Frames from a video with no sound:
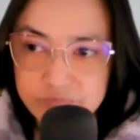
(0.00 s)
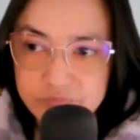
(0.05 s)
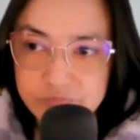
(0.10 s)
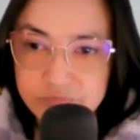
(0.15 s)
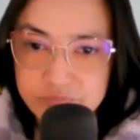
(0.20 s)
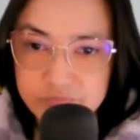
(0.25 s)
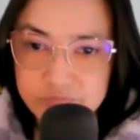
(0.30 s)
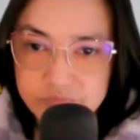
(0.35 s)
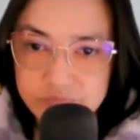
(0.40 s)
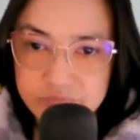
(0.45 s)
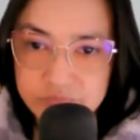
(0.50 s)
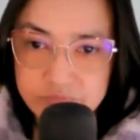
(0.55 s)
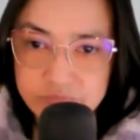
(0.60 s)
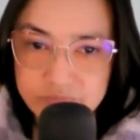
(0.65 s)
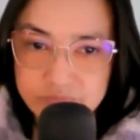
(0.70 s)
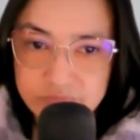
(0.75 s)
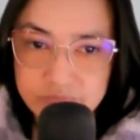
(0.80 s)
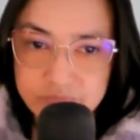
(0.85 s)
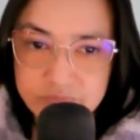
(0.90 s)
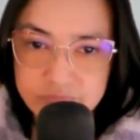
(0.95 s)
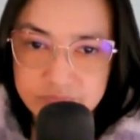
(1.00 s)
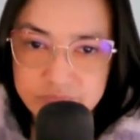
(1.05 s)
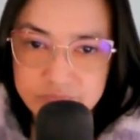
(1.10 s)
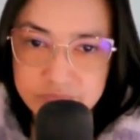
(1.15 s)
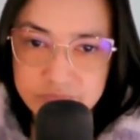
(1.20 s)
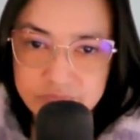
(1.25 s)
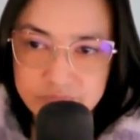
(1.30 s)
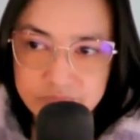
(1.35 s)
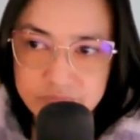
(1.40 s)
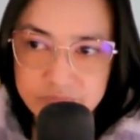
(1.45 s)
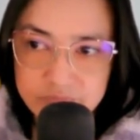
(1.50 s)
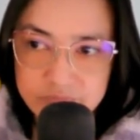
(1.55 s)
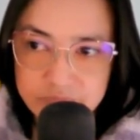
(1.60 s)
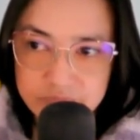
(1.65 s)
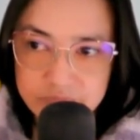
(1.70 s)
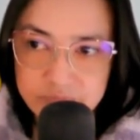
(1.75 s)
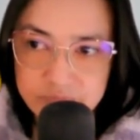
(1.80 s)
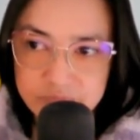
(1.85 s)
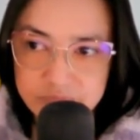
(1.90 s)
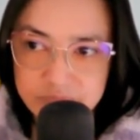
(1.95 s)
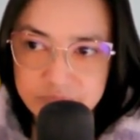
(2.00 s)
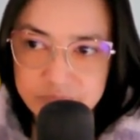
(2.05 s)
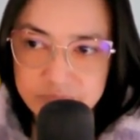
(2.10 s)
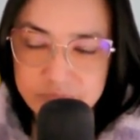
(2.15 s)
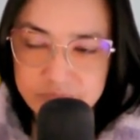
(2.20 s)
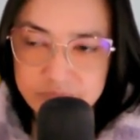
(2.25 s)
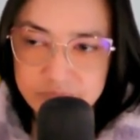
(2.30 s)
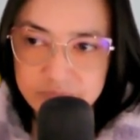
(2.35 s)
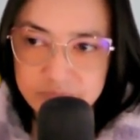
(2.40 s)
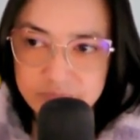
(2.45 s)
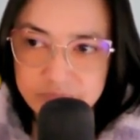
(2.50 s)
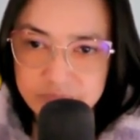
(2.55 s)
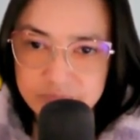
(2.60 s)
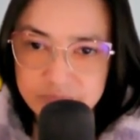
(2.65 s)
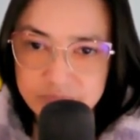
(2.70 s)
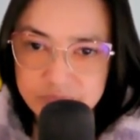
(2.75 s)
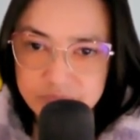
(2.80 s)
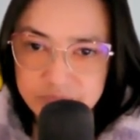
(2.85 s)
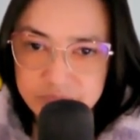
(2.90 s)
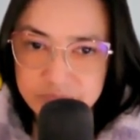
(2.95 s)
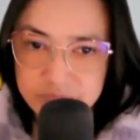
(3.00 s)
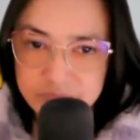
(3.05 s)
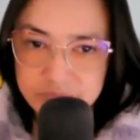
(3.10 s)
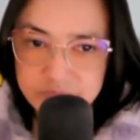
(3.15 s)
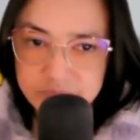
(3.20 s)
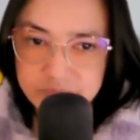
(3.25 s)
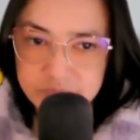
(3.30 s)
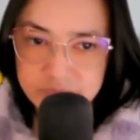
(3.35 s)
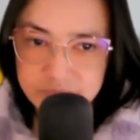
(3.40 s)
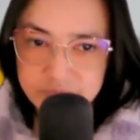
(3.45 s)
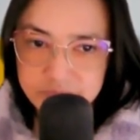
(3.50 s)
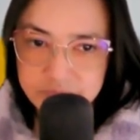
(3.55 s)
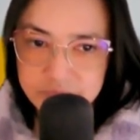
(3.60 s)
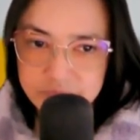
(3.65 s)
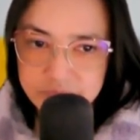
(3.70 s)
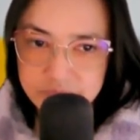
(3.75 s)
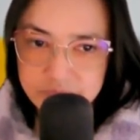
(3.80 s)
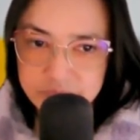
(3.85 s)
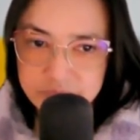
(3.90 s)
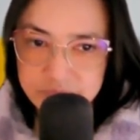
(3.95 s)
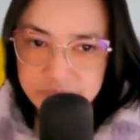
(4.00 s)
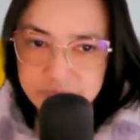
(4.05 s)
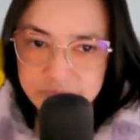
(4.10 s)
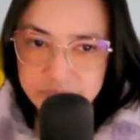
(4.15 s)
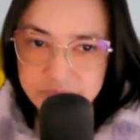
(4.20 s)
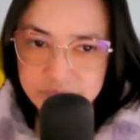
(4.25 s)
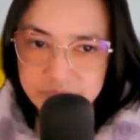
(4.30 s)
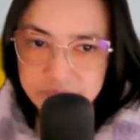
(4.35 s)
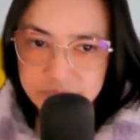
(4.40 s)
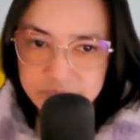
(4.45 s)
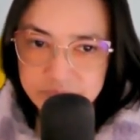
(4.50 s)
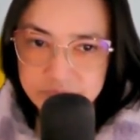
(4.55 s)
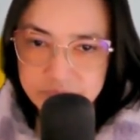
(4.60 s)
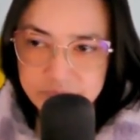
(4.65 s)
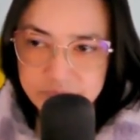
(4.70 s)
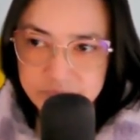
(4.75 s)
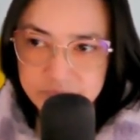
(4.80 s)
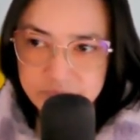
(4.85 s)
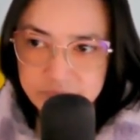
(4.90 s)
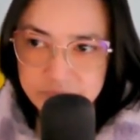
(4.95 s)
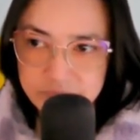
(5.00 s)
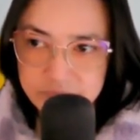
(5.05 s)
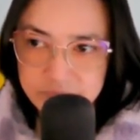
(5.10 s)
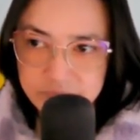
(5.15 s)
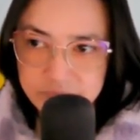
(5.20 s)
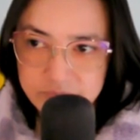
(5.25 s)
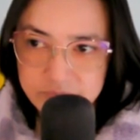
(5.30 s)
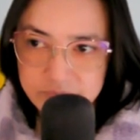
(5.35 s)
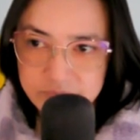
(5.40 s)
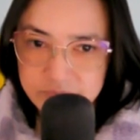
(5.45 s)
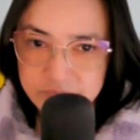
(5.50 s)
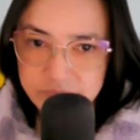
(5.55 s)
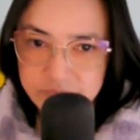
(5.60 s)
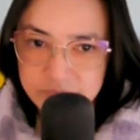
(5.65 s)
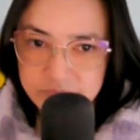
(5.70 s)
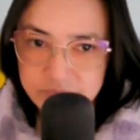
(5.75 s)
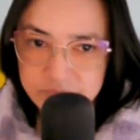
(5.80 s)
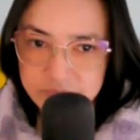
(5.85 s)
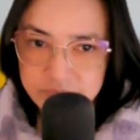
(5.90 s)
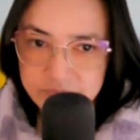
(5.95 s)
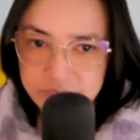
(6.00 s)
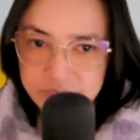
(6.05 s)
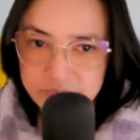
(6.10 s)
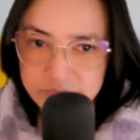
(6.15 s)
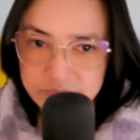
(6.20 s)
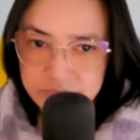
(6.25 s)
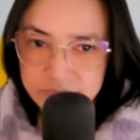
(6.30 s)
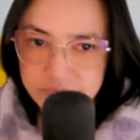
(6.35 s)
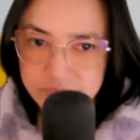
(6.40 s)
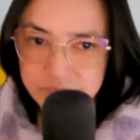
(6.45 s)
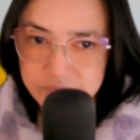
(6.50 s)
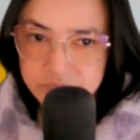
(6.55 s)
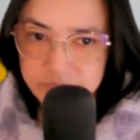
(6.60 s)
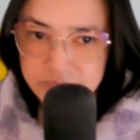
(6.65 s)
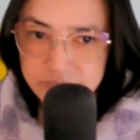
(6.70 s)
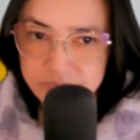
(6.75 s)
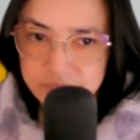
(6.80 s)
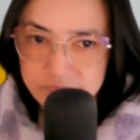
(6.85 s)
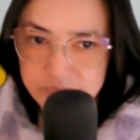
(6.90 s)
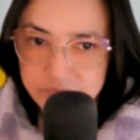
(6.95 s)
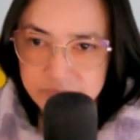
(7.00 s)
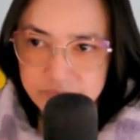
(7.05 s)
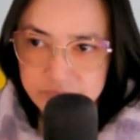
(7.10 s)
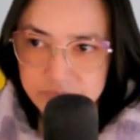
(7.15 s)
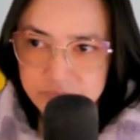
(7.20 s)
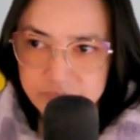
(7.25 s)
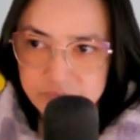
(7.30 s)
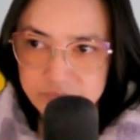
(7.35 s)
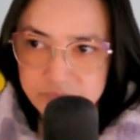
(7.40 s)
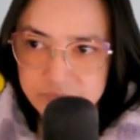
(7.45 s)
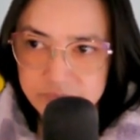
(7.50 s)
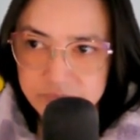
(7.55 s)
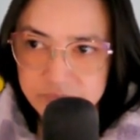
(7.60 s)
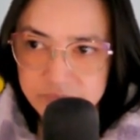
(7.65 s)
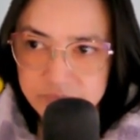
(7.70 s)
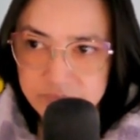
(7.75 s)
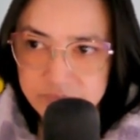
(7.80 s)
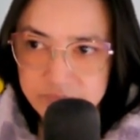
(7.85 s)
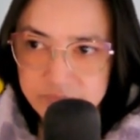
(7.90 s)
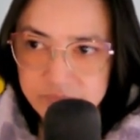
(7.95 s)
(not speaking)